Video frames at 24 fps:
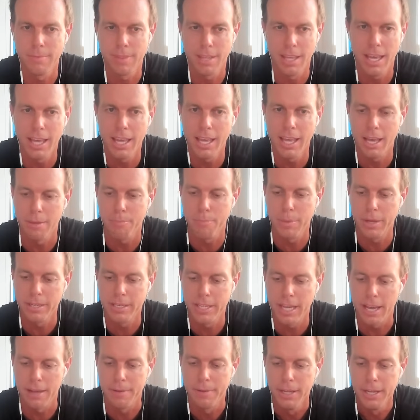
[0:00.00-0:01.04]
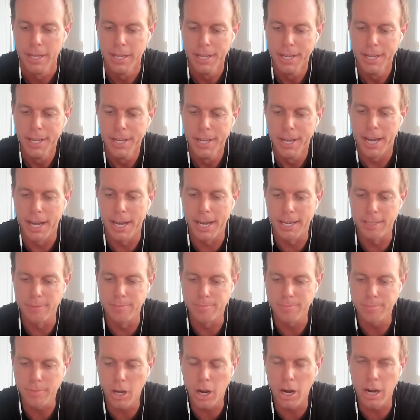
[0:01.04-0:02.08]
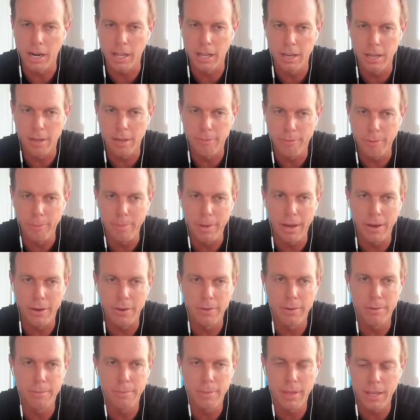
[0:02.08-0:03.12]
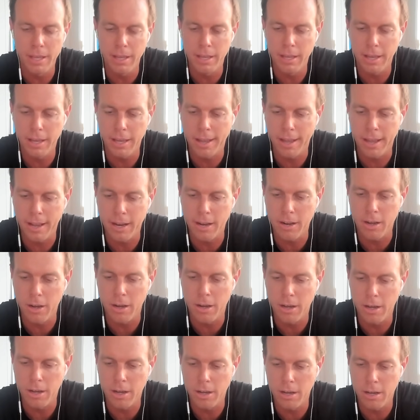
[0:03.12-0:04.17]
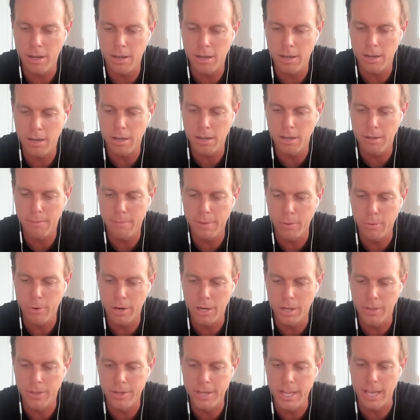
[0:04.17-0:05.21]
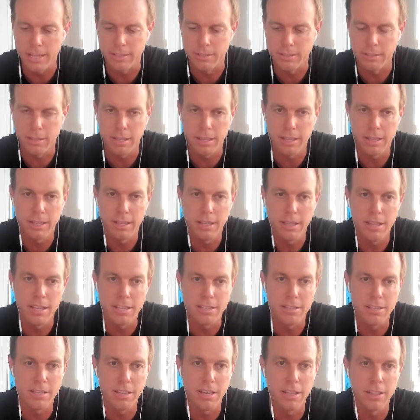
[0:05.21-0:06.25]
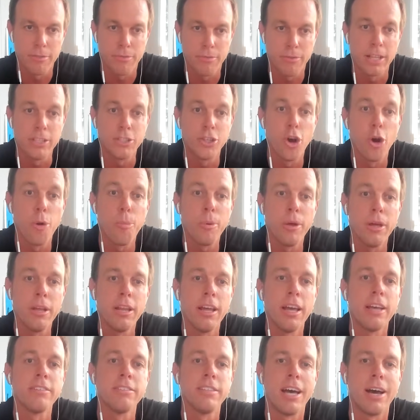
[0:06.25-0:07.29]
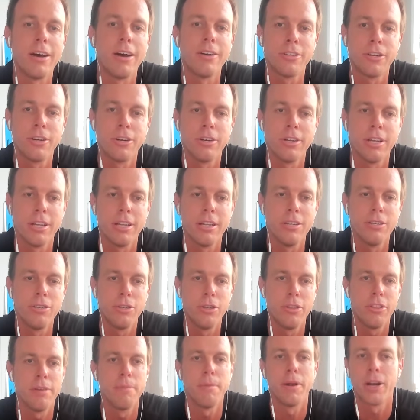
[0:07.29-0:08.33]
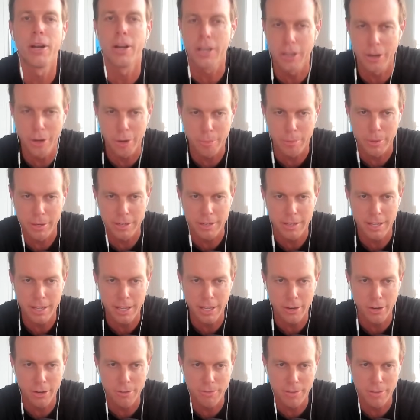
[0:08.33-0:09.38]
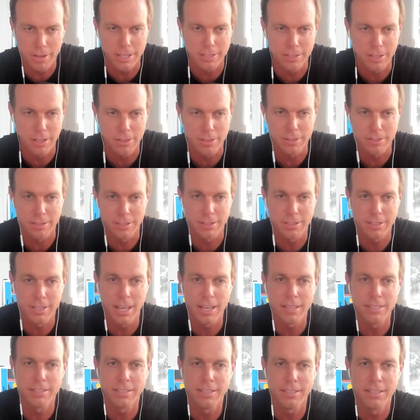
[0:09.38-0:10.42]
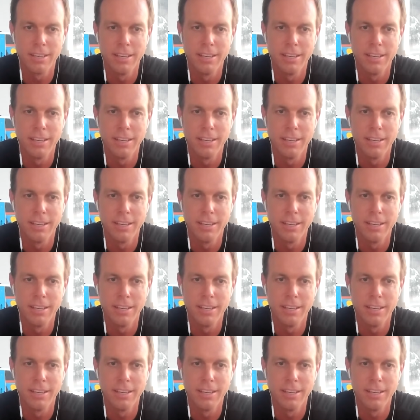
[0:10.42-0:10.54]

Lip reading: Yeah, big day. All right, enough about me and my work on the desk. The French Open has now turned into the American Open. I don't know if you guys saw the success.